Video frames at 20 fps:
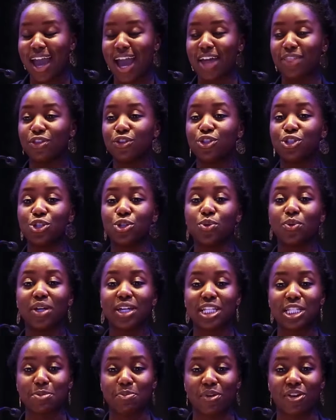and the two
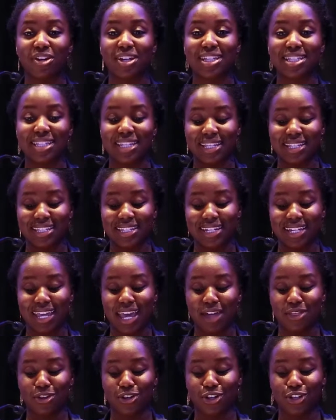experiences
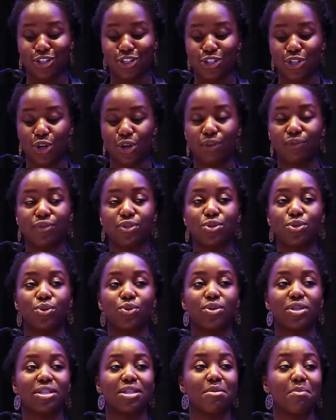together serve
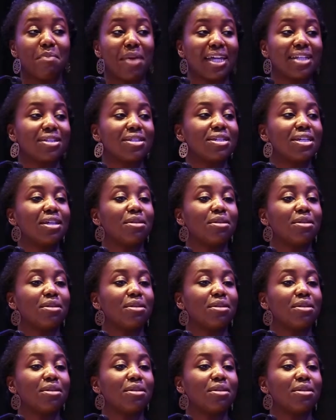to cement